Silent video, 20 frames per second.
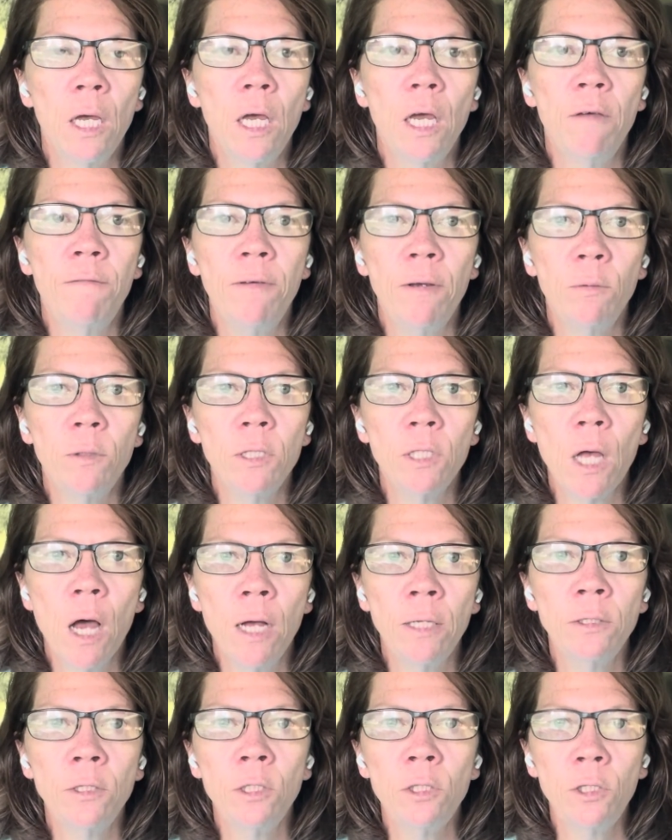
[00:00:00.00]
If it was
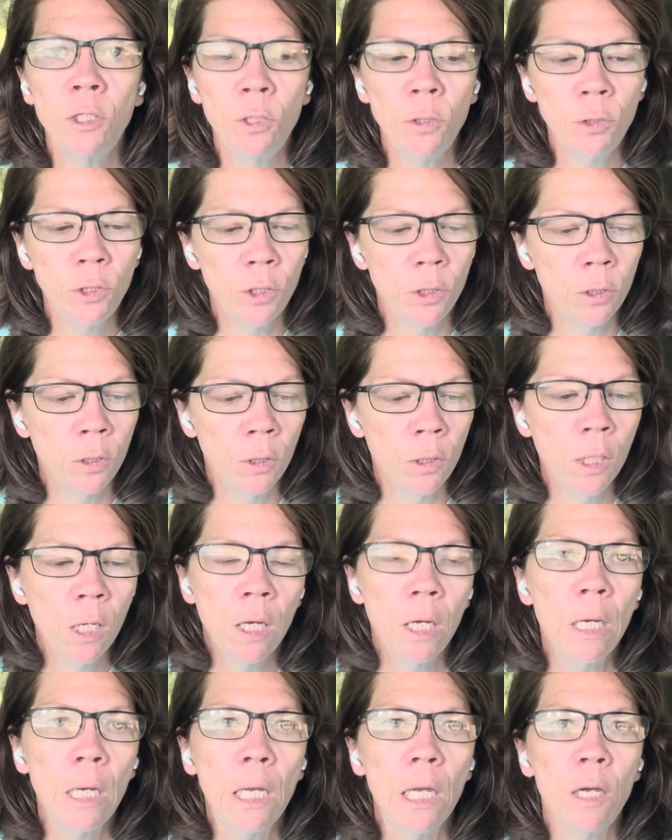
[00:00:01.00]
constitutional,
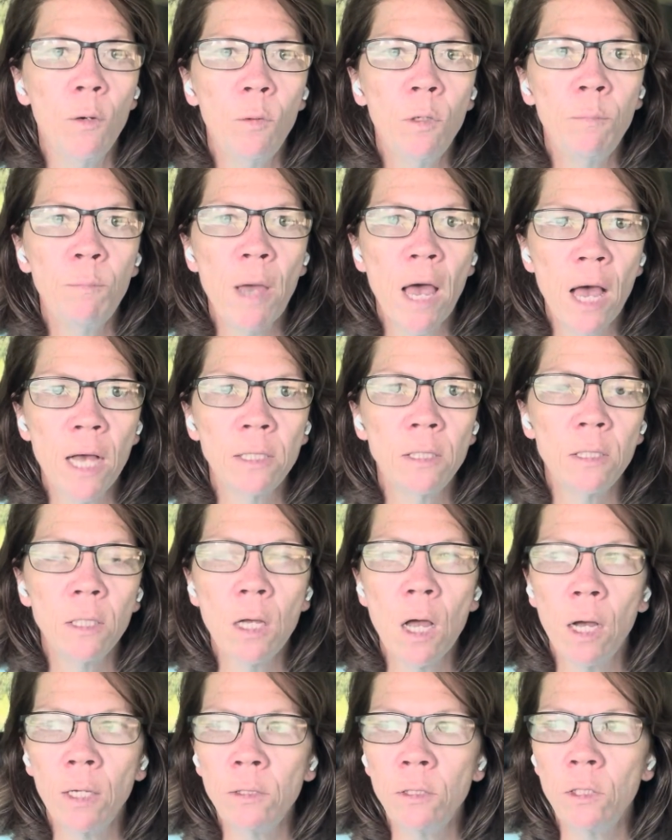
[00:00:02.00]
it would pass the
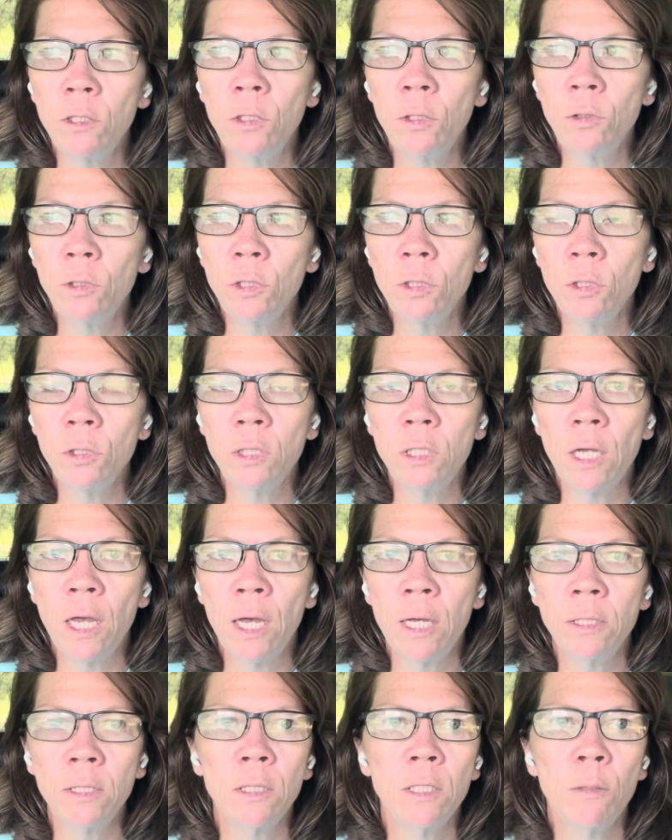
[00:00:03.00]
constitutional
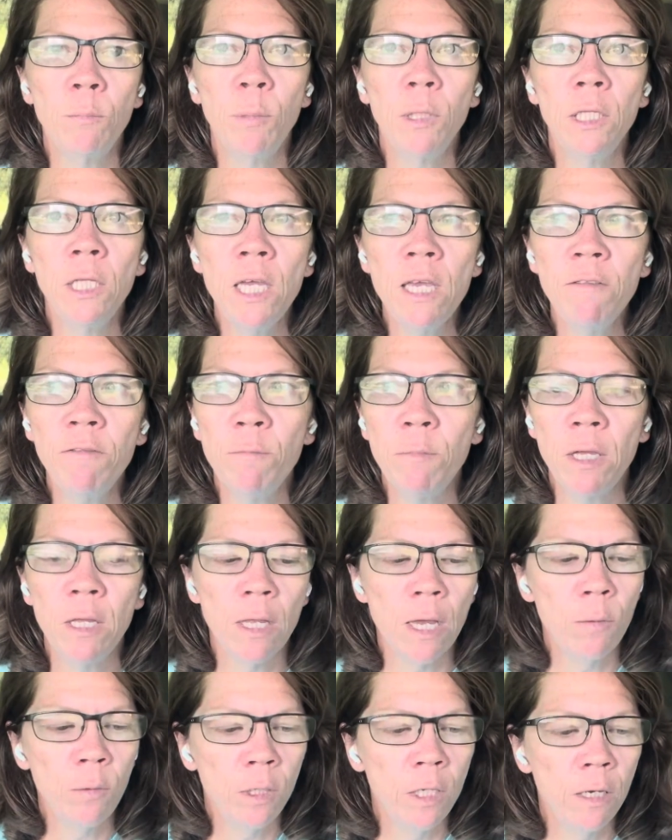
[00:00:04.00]
test, and believe me,
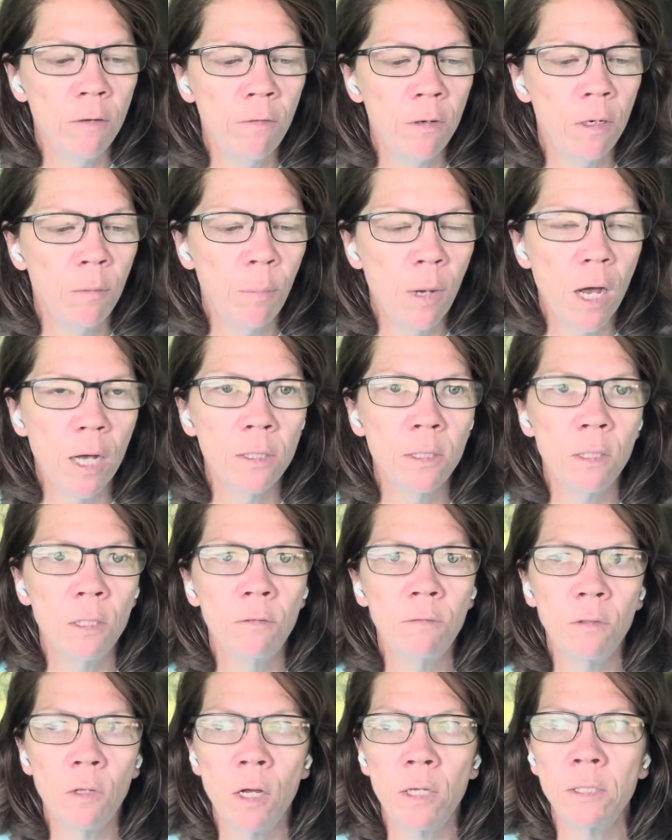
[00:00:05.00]
they would give it a
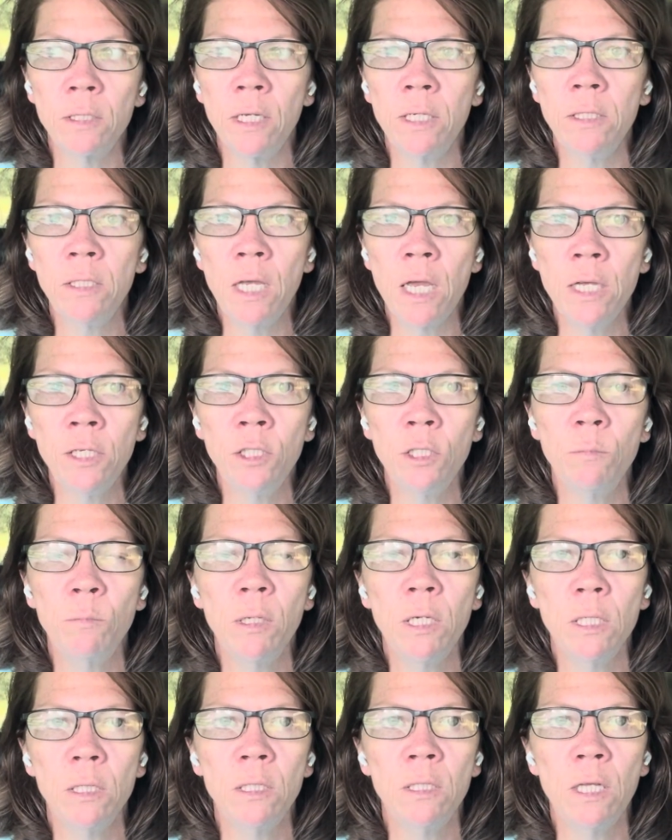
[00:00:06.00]
positive law citation
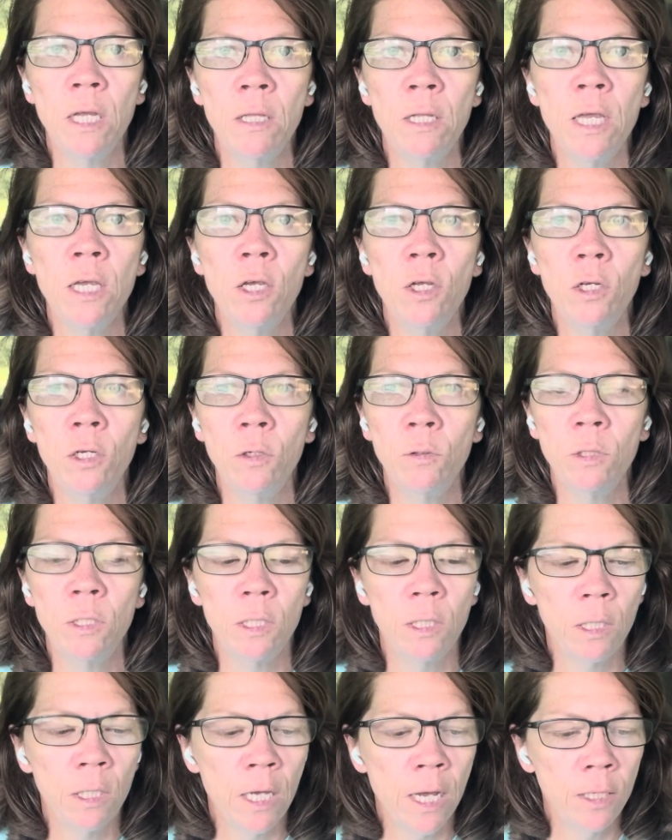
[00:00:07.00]
because then they could use
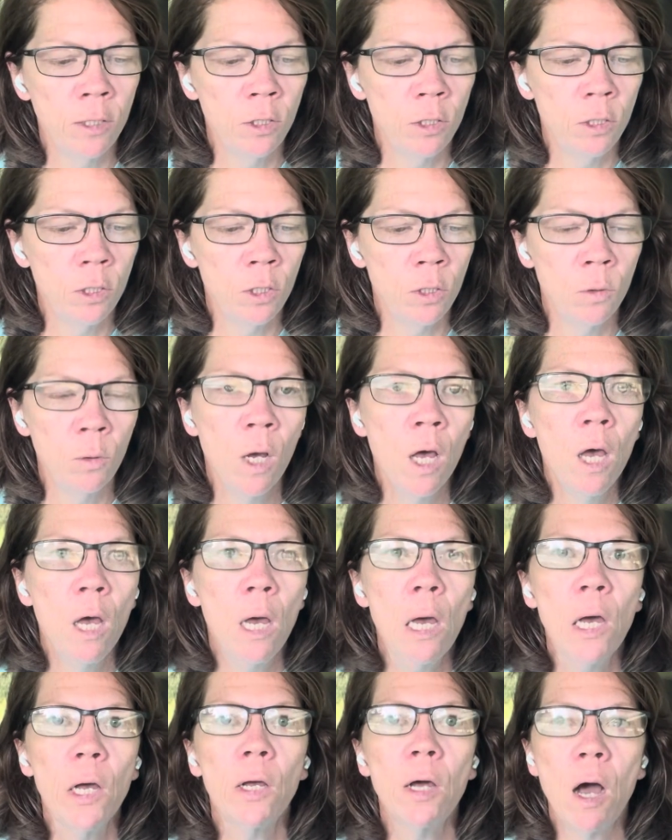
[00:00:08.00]
it against you
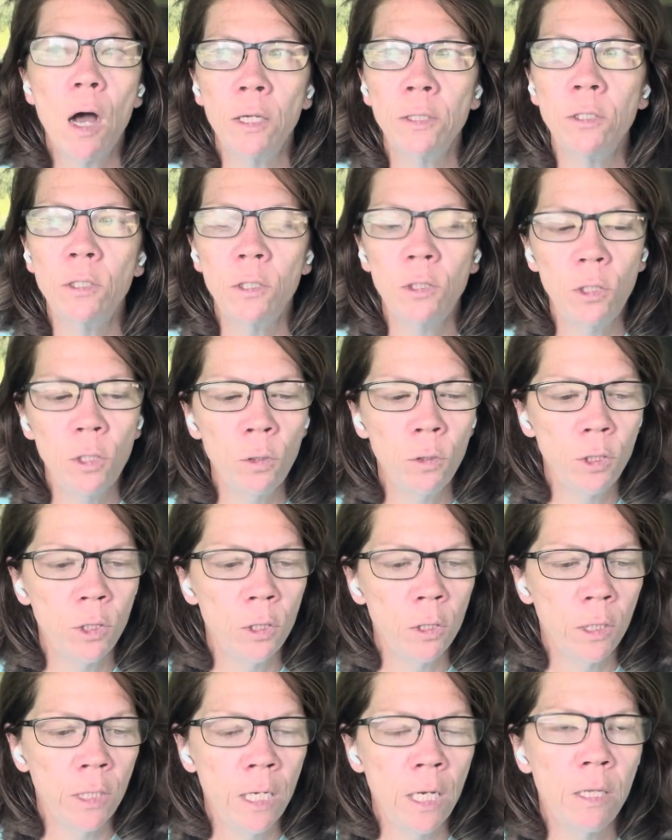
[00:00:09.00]

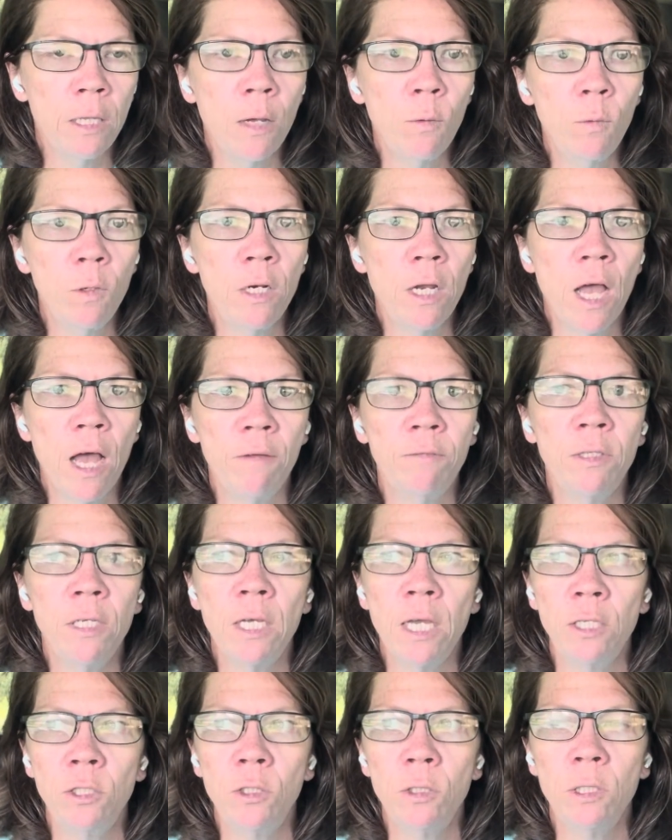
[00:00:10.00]
constitutionally and they wouldn't have to
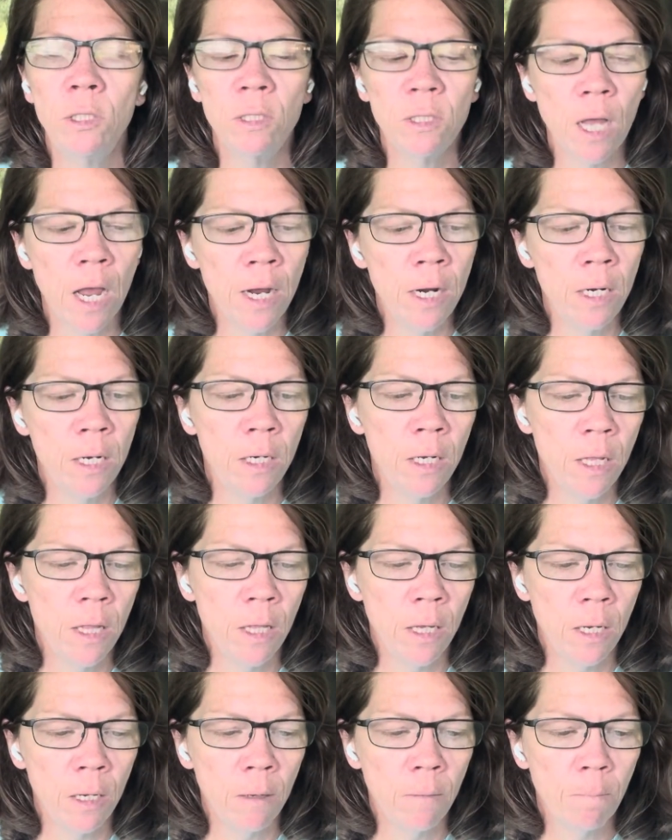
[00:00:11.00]
get you to sign
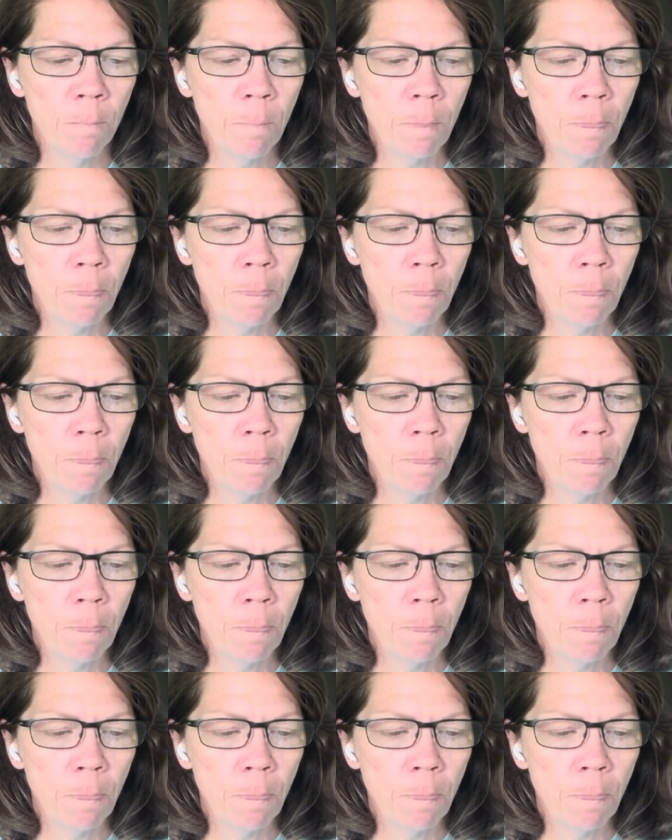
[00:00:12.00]
anything.